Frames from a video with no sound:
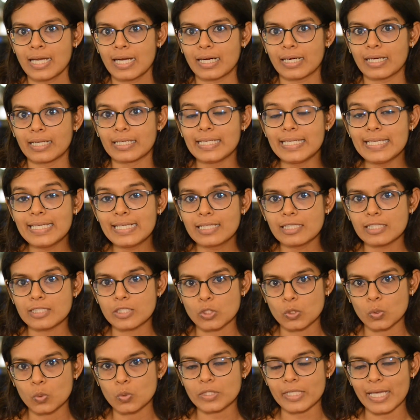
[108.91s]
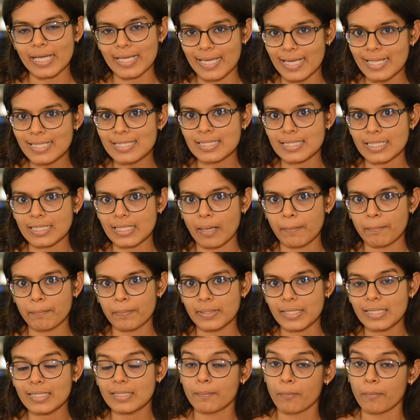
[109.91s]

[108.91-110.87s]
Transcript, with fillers: a legal suit against the company.